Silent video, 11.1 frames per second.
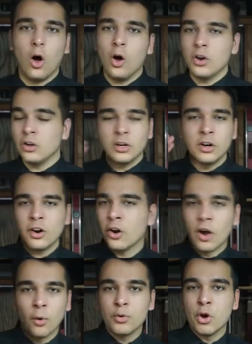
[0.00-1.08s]
Oh, no, no, no, no,
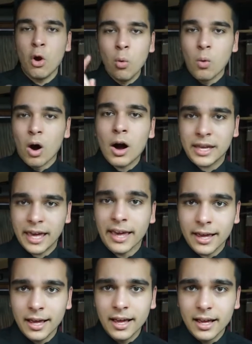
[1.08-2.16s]
no. No walking.